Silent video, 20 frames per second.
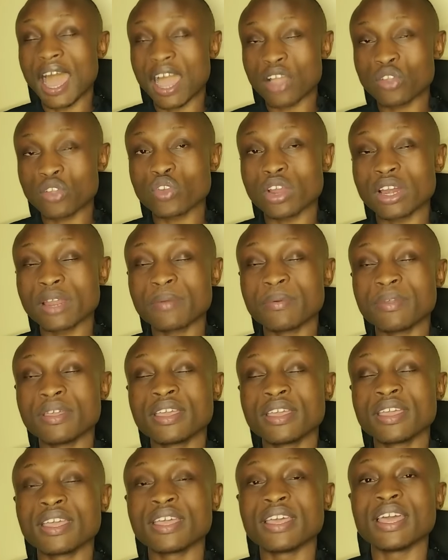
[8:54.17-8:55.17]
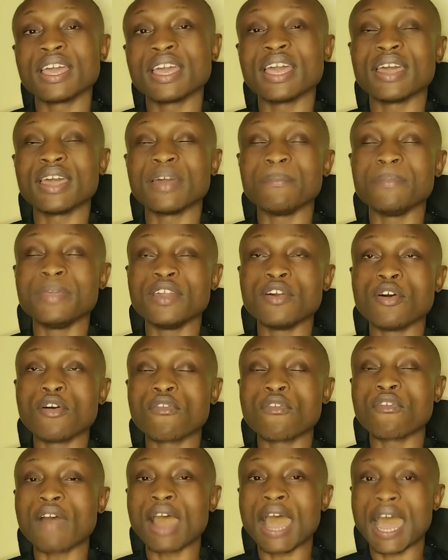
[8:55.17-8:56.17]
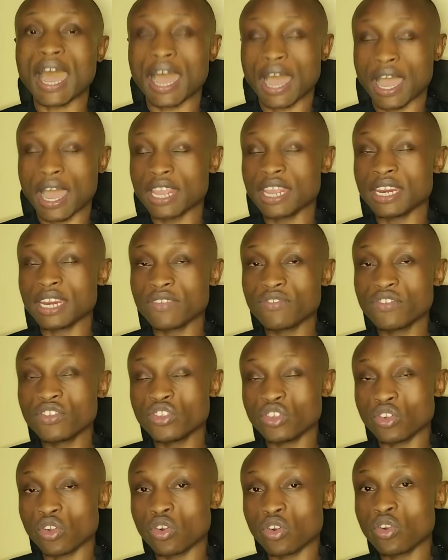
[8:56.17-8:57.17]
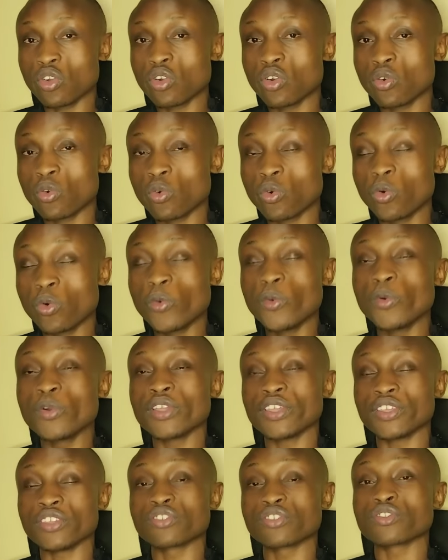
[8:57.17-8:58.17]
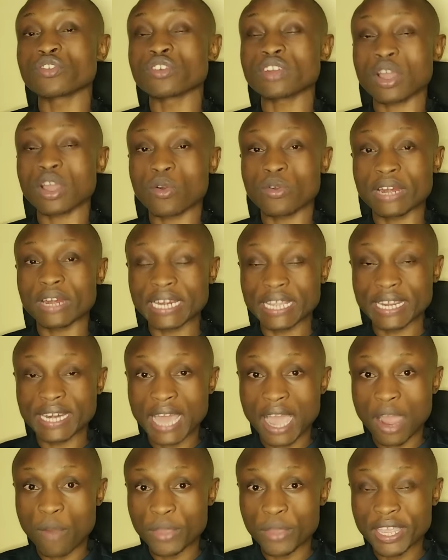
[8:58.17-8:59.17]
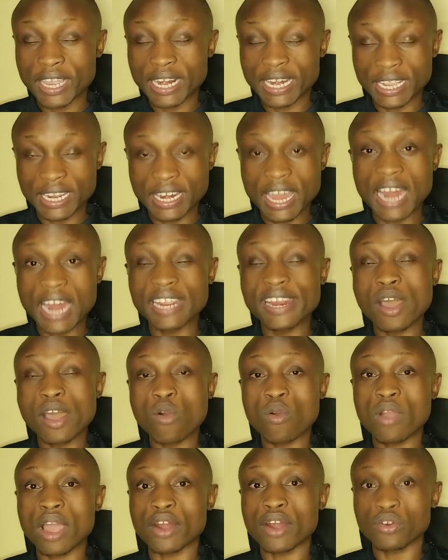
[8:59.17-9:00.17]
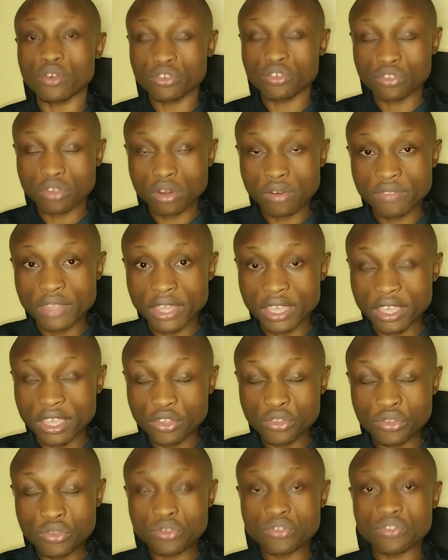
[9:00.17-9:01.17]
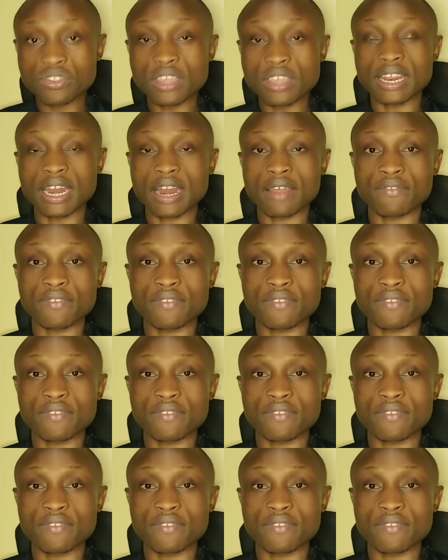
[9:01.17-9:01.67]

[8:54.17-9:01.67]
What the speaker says: actually be of an individual who is not a good leader, a weak leader, a leader who cannot solve the issues that are